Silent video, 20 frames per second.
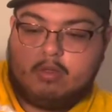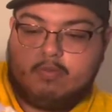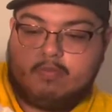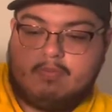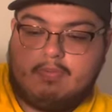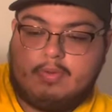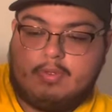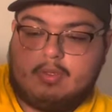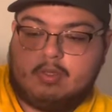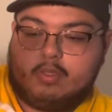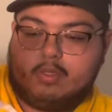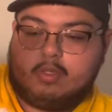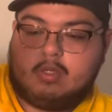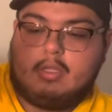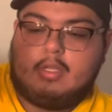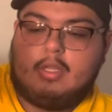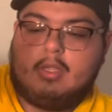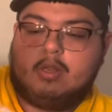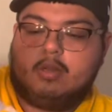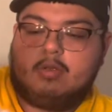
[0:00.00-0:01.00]
put the
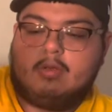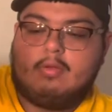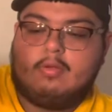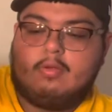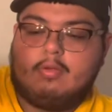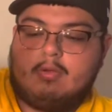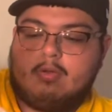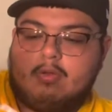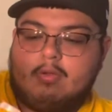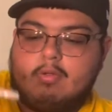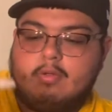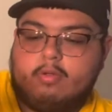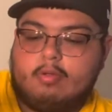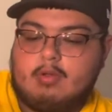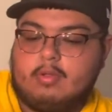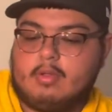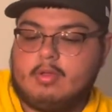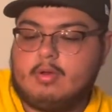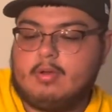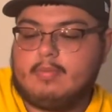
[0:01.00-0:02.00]
cleaner,
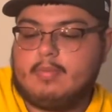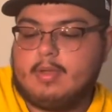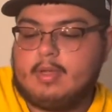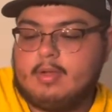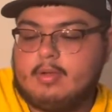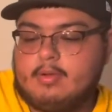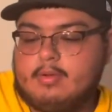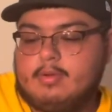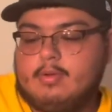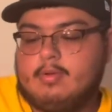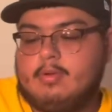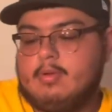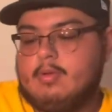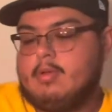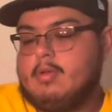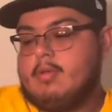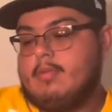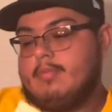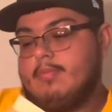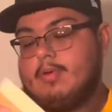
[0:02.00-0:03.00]
good amount,
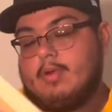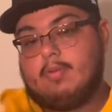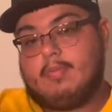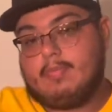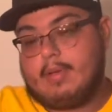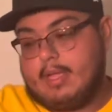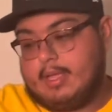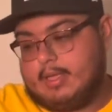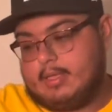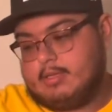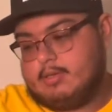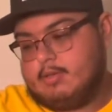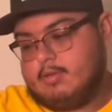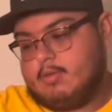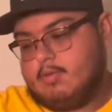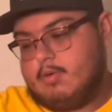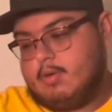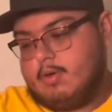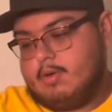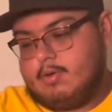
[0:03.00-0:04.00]
put it back into the
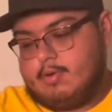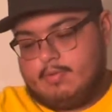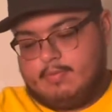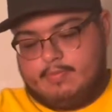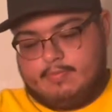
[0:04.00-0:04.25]
water.